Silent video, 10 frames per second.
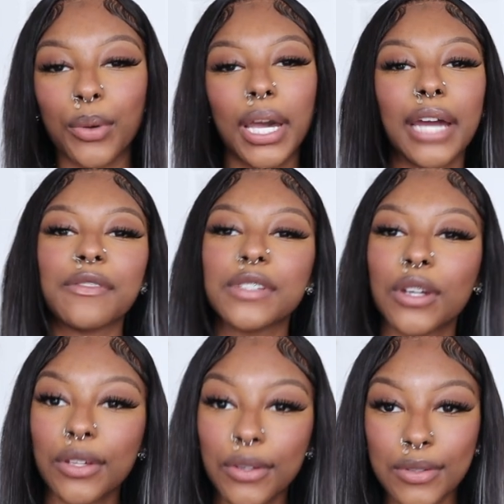get out of
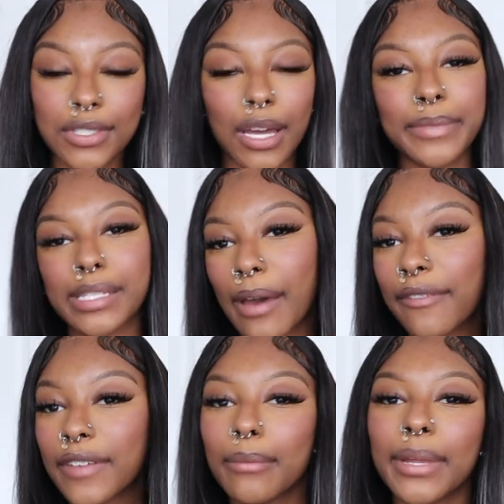Syracuse, come see my
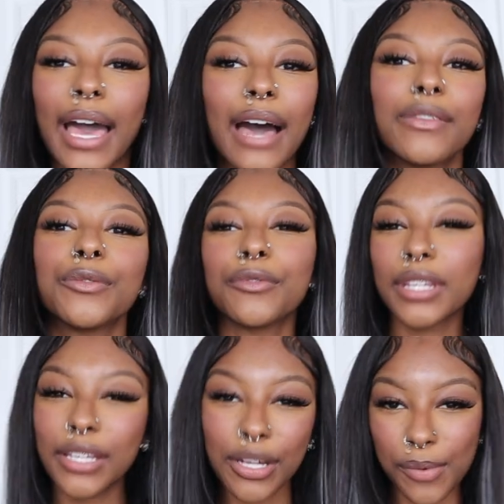family, have a
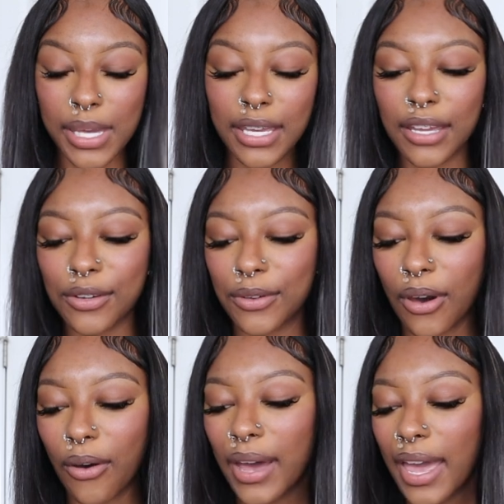really good weekend, you
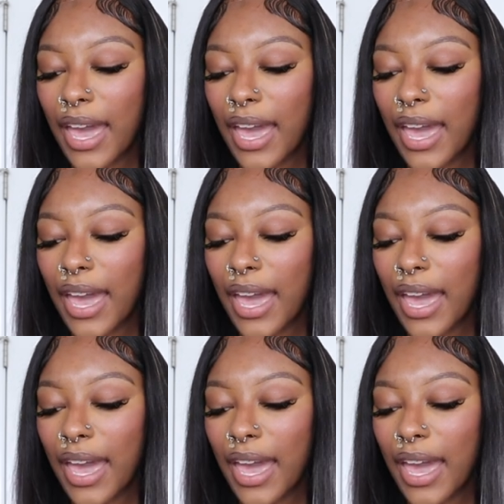know.